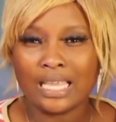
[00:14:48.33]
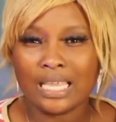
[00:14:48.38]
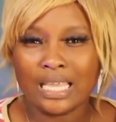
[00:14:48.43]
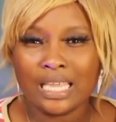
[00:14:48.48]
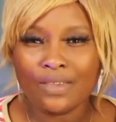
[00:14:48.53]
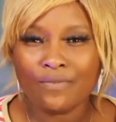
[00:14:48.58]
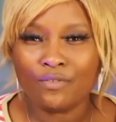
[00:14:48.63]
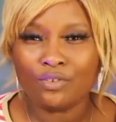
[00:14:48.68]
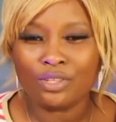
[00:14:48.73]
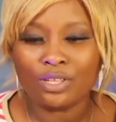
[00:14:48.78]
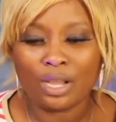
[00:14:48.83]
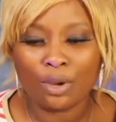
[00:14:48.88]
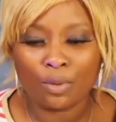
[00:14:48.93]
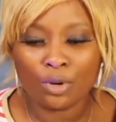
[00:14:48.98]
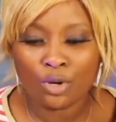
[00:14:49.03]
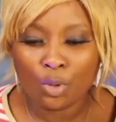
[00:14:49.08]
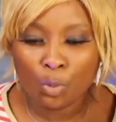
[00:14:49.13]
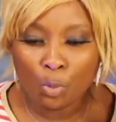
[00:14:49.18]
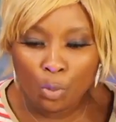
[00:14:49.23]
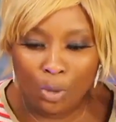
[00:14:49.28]
even though I
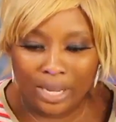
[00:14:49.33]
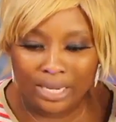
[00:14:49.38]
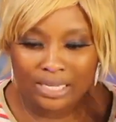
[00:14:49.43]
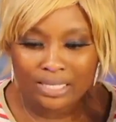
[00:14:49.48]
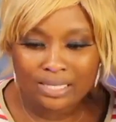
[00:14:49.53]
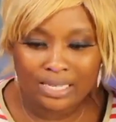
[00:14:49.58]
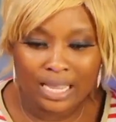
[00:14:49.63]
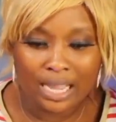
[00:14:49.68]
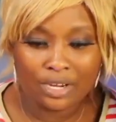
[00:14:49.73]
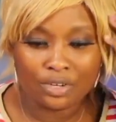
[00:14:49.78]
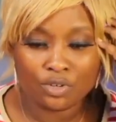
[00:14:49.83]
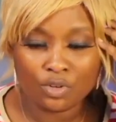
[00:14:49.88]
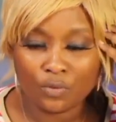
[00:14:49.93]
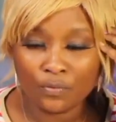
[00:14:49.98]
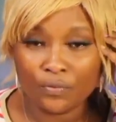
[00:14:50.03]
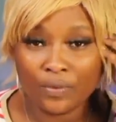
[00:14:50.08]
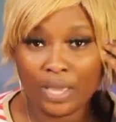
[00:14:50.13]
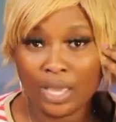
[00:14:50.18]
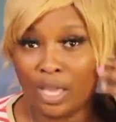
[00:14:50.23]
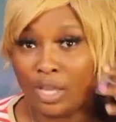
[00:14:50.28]
want to wear this kind
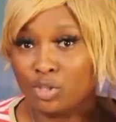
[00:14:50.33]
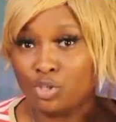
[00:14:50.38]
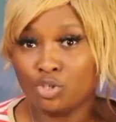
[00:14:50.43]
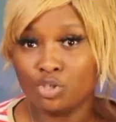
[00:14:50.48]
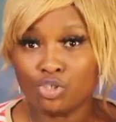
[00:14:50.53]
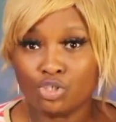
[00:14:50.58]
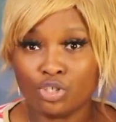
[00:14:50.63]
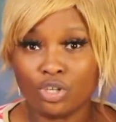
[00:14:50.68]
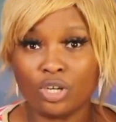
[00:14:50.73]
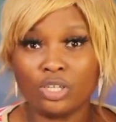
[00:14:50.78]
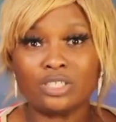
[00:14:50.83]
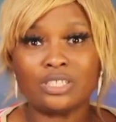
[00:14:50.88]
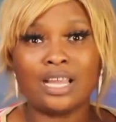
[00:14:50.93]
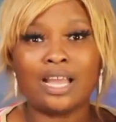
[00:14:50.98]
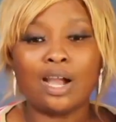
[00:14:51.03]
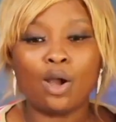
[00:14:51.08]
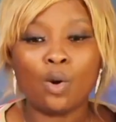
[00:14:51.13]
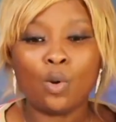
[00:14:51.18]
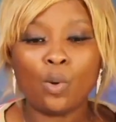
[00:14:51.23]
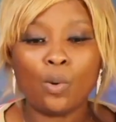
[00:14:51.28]
of hair to church,
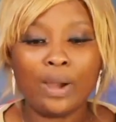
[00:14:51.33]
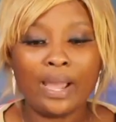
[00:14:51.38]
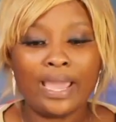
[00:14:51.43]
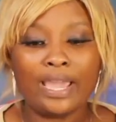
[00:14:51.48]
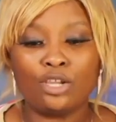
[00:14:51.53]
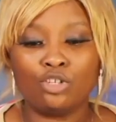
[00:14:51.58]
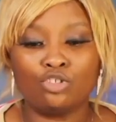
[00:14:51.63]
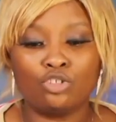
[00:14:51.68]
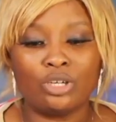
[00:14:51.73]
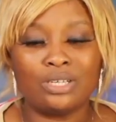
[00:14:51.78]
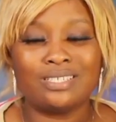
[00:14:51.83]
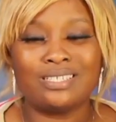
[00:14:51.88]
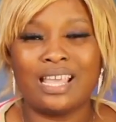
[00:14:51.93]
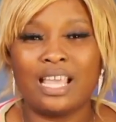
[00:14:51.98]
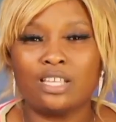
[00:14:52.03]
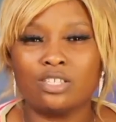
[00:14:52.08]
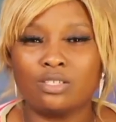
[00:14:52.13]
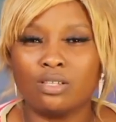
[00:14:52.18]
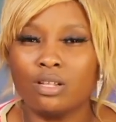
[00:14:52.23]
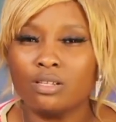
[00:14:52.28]
I will wear a dress
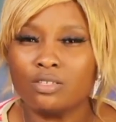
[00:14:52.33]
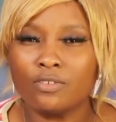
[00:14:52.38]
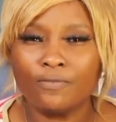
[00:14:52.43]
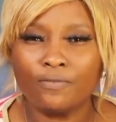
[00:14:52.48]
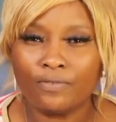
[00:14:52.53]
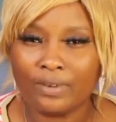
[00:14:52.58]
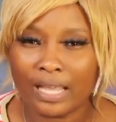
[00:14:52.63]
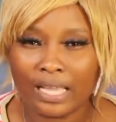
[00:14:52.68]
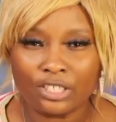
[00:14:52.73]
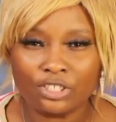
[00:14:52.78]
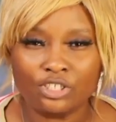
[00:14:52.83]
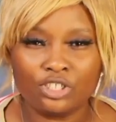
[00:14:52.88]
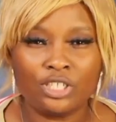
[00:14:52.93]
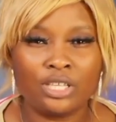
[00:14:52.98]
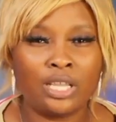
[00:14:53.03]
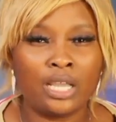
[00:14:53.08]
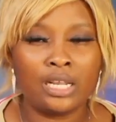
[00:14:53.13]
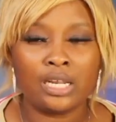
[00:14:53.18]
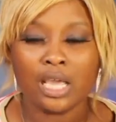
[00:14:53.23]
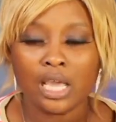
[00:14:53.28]
that is not too
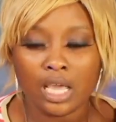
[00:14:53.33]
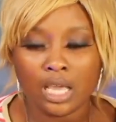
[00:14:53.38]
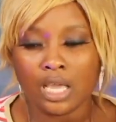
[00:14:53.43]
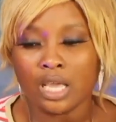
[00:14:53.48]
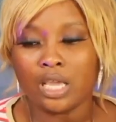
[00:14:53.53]
flashy and